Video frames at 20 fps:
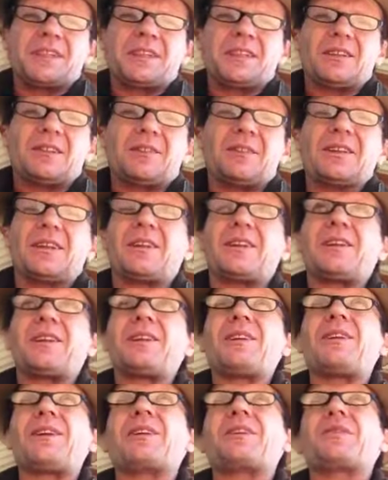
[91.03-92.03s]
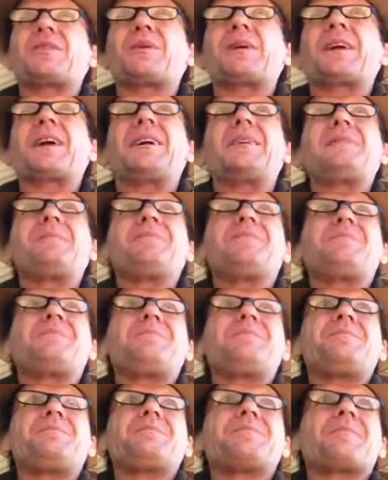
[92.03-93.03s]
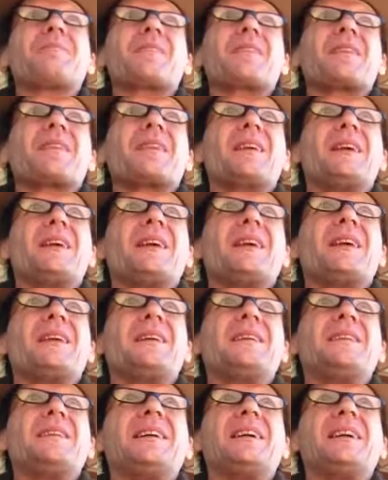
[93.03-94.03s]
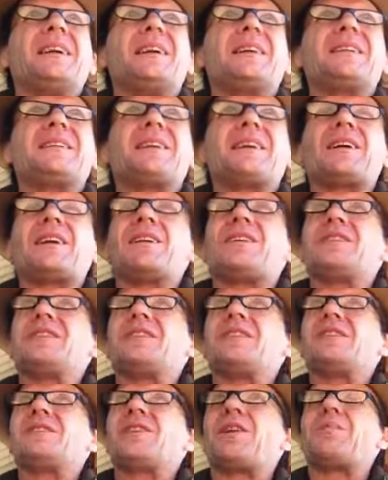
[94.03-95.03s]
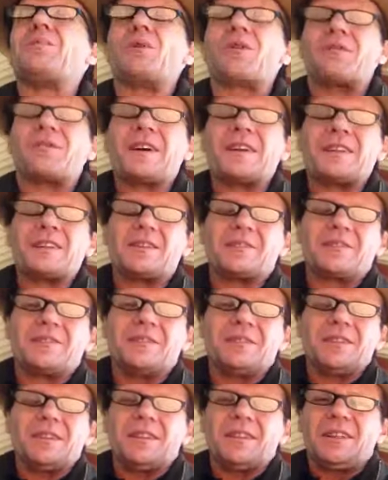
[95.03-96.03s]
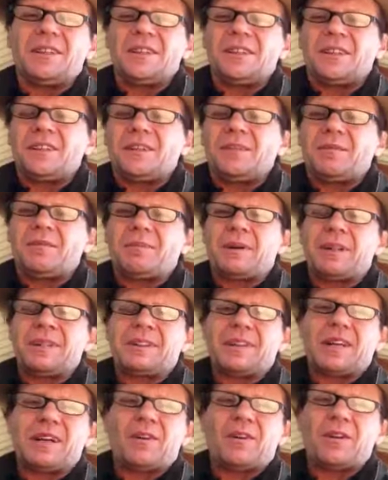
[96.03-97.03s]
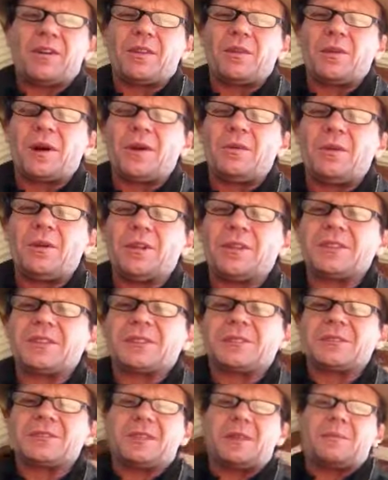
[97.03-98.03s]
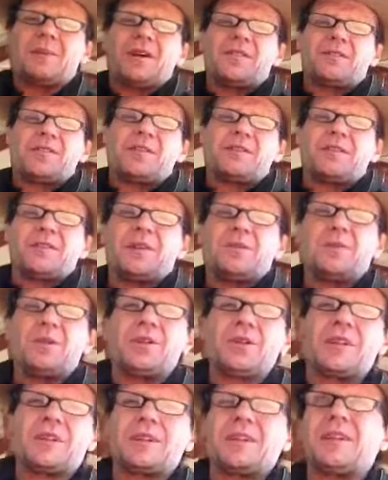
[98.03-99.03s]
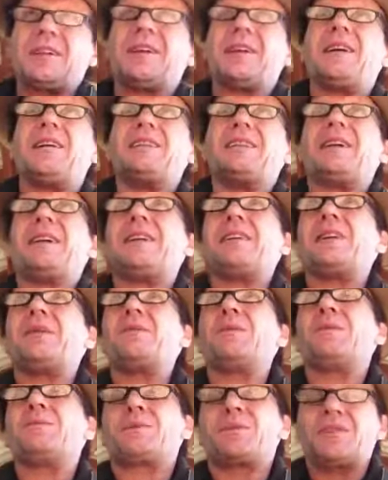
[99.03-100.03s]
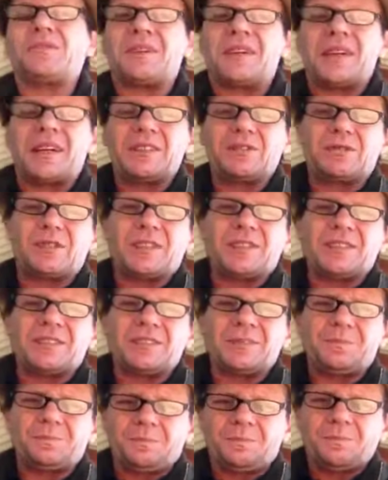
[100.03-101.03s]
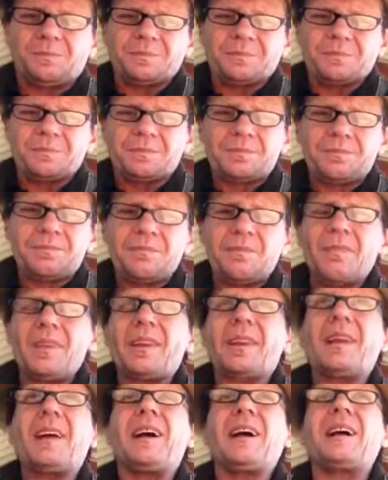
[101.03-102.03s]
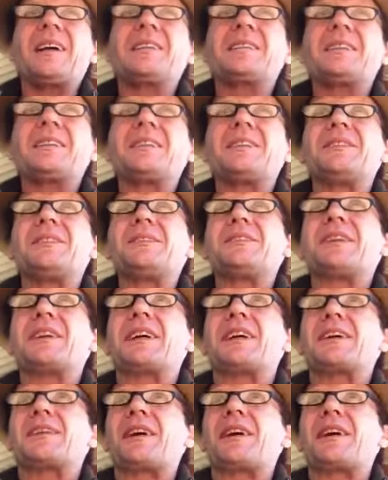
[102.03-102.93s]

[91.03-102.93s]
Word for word: down the line a lot quicker and uh, it's a lot more effective. But uh, either way works. They both definitely work, and uh, they will improve your catch rates. Uh, there's a